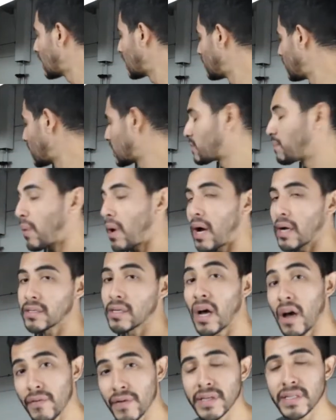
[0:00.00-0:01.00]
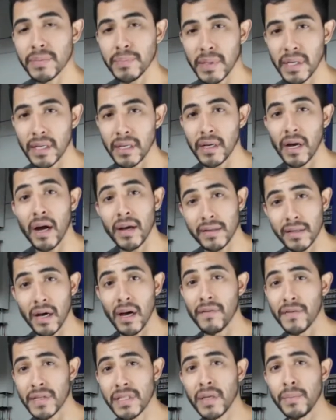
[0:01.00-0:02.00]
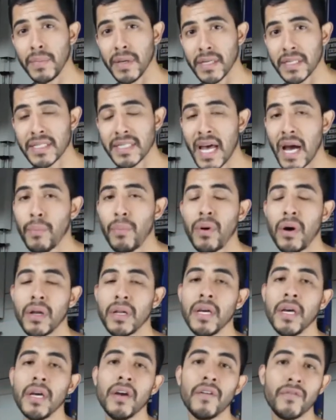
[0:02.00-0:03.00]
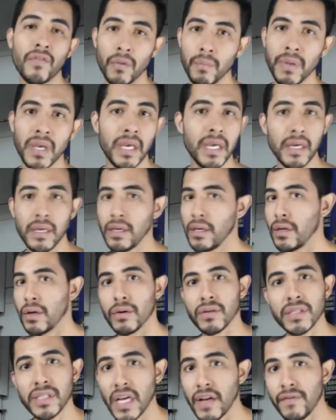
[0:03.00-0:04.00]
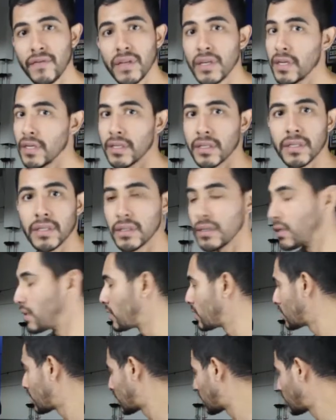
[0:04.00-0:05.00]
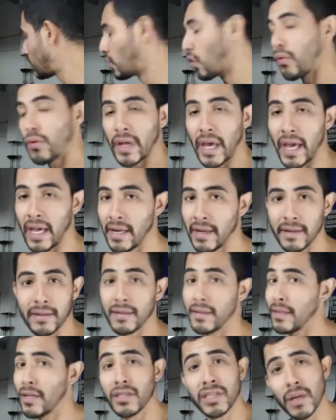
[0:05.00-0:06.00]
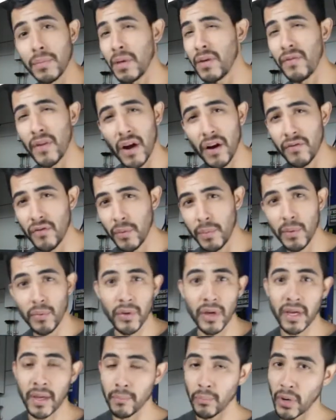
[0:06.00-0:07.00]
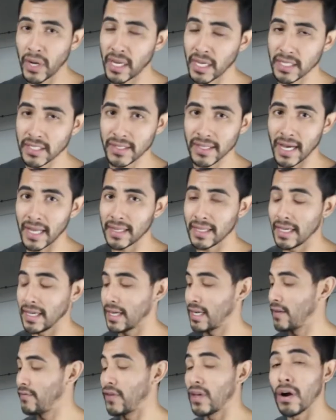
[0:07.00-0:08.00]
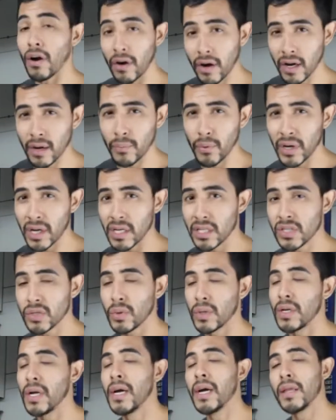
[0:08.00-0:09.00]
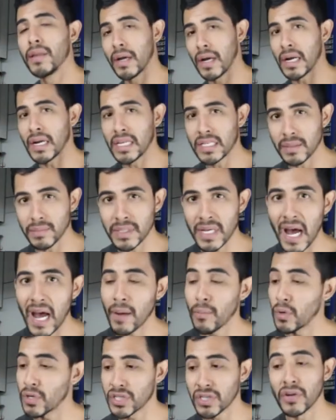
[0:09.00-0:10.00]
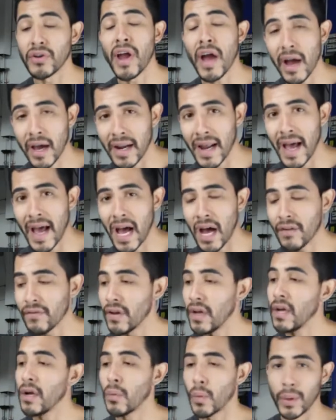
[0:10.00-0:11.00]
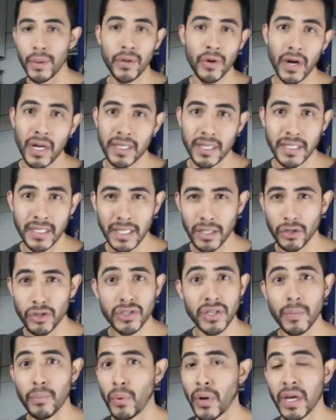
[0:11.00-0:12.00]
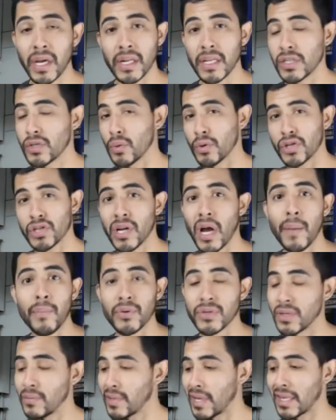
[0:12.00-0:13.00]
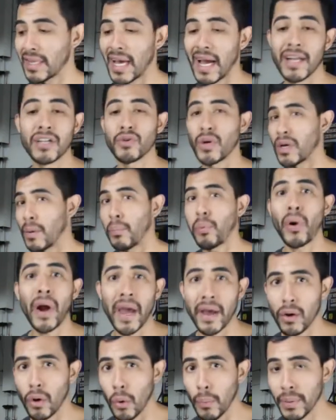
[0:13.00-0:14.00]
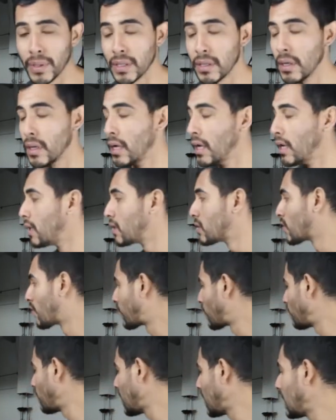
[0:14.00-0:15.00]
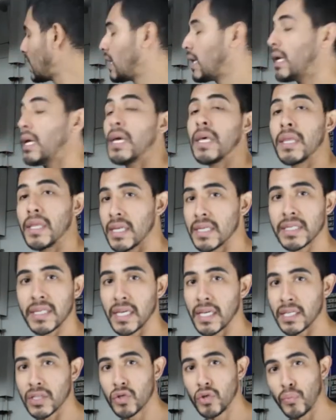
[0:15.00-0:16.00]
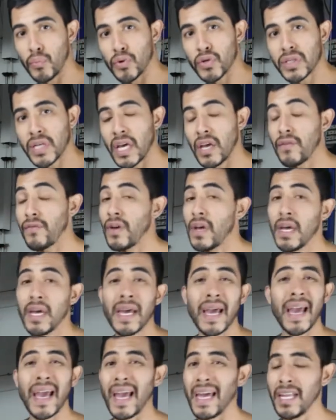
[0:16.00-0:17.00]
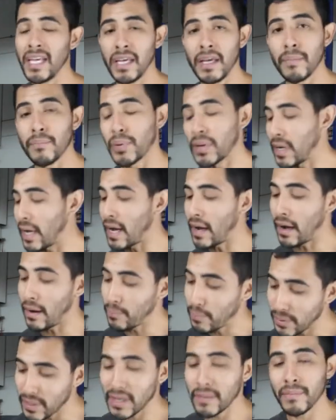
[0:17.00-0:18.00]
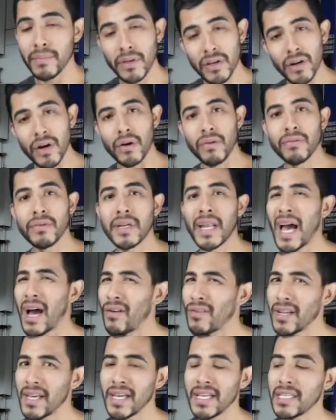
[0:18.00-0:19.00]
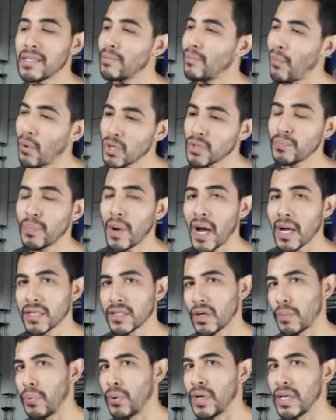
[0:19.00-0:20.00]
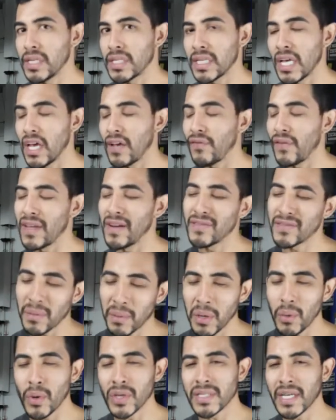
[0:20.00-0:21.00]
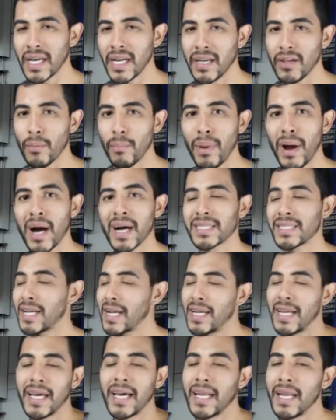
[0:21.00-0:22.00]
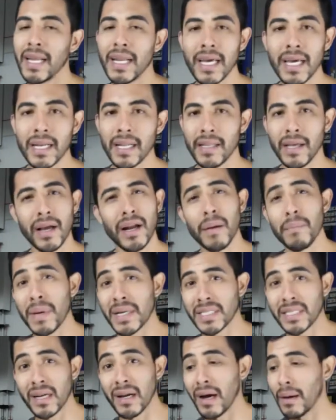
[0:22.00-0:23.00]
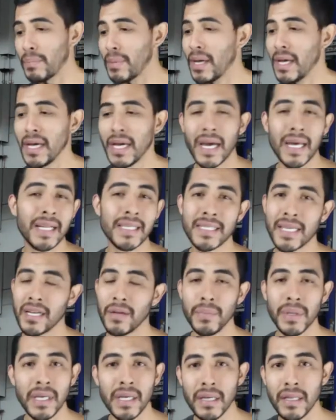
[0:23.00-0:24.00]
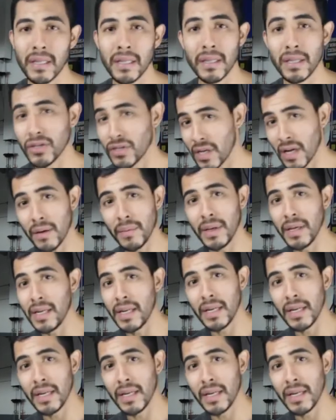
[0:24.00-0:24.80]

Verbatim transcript: And this box, obviously being Snap-on, for me, you know, safety is there's gonna be very few people that can break into that thing. And if they are gonna break into it, they're gonna need some time, which they're not gonna have when they're at the dealership breaking into a shop or something like that, trying to pry it open. So for me, this thing is super safe. But you know, nowadays most boxes are pretty safe, and if somebody wants to get in your box, they're gonna get in it, they're gonna mess it up, and it's gonna be there's gotta